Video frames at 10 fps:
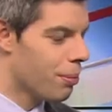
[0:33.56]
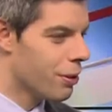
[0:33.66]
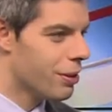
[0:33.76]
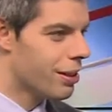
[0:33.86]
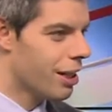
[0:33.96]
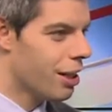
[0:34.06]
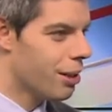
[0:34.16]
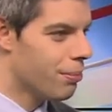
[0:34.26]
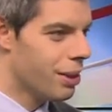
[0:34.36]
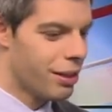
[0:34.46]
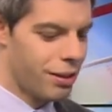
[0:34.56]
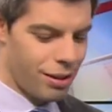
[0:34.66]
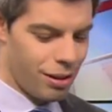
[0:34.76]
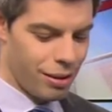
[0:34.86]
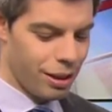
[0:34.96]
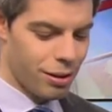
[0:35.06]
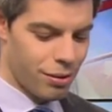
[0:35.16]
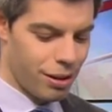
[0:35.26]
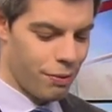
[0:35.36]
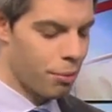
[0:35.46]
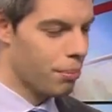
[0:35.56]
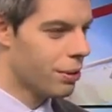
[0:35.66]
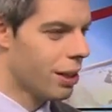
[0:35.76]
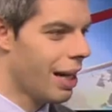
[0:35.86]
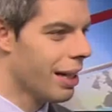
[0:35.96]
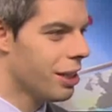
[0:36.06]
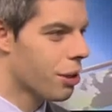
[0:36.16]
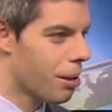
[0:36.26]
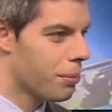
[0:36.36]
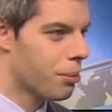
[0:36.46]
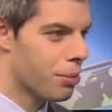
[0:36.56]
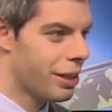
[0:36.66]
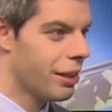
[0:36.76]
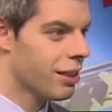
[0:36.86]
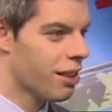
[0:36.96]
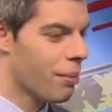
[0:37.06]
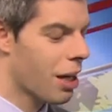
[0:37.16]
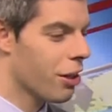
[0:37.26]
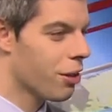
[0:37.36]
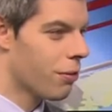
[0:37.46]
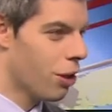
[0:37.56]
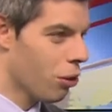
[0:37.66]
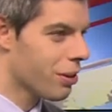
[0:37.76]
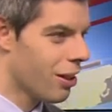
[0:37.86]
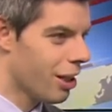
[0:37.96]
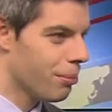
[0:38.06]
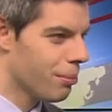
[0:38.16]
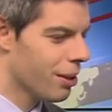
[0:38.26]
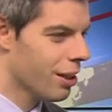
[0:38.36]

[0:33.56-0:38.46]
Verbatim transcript: Because um, this, uh, these different uh, anti-corruption proceedings have been going on for a long time.